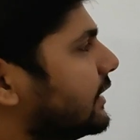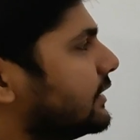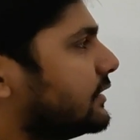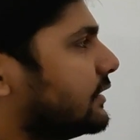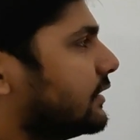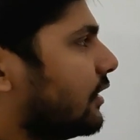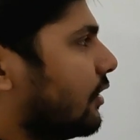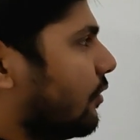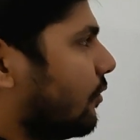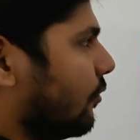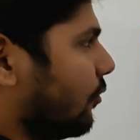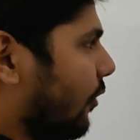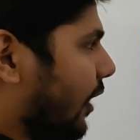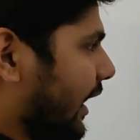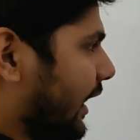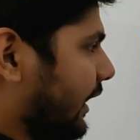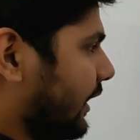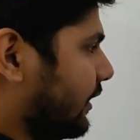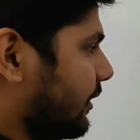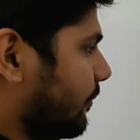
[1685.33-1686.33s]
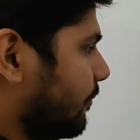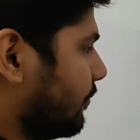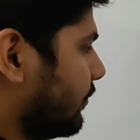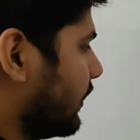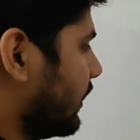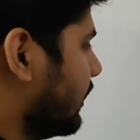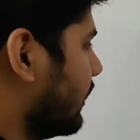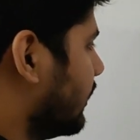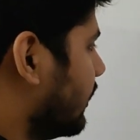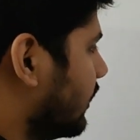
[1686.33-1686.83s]
is white.
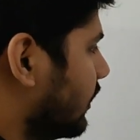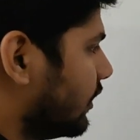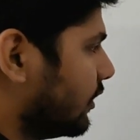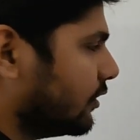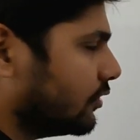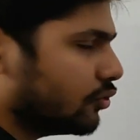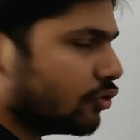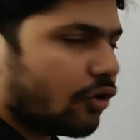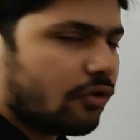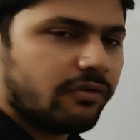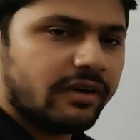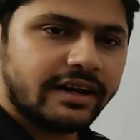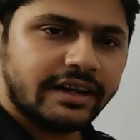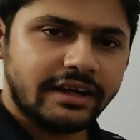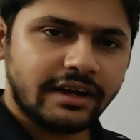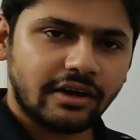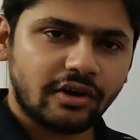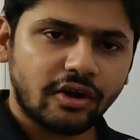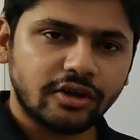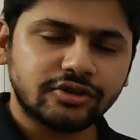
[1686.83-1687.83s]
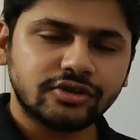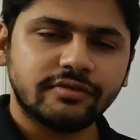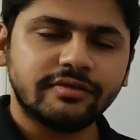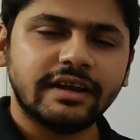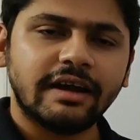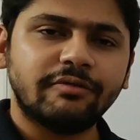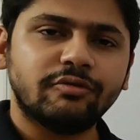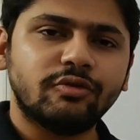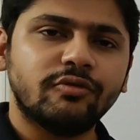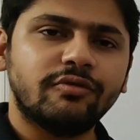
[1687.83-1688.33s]
So over here also we
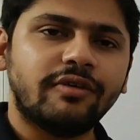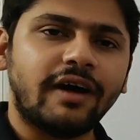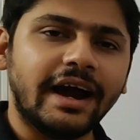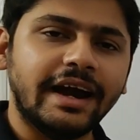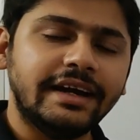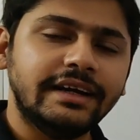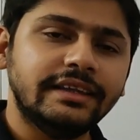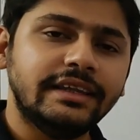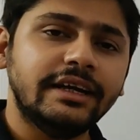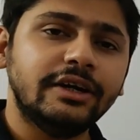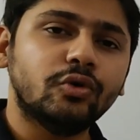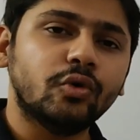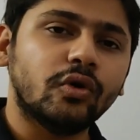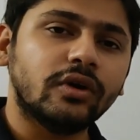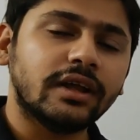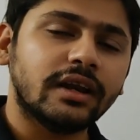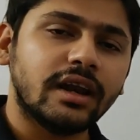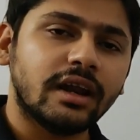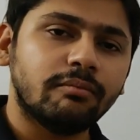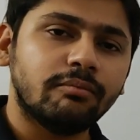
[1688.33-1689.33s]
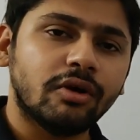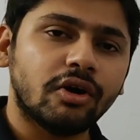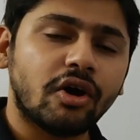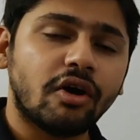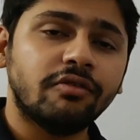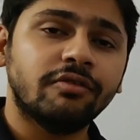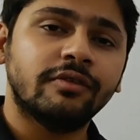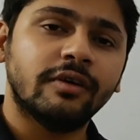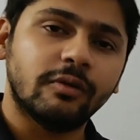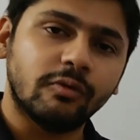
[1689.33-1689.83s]
have to find the total number
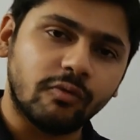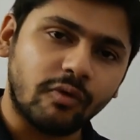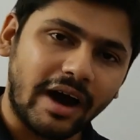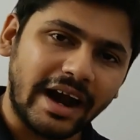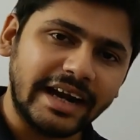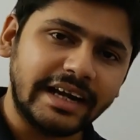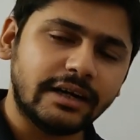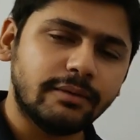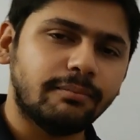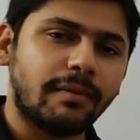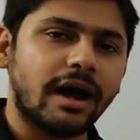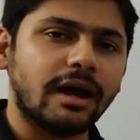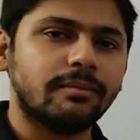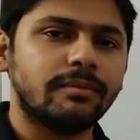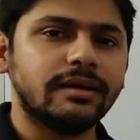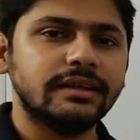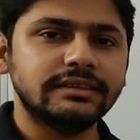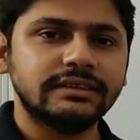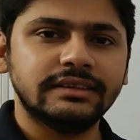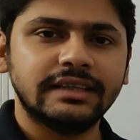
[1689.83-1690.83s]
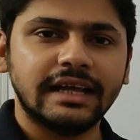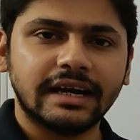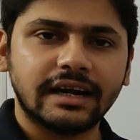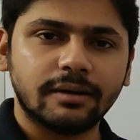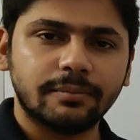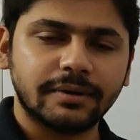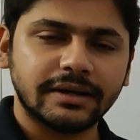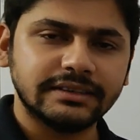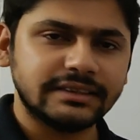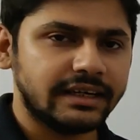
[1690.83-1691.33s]
of white marbles that
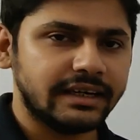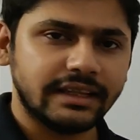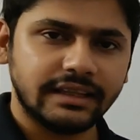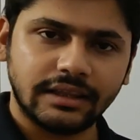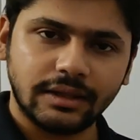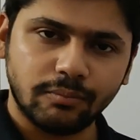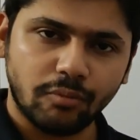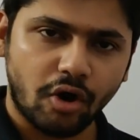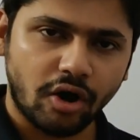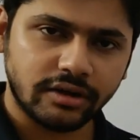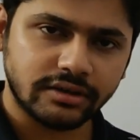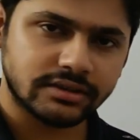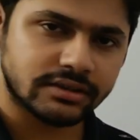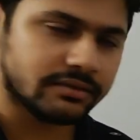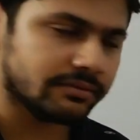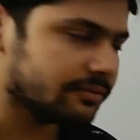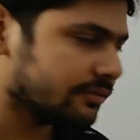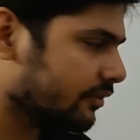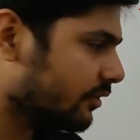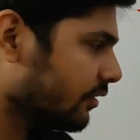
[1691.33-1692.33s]
are present in the box.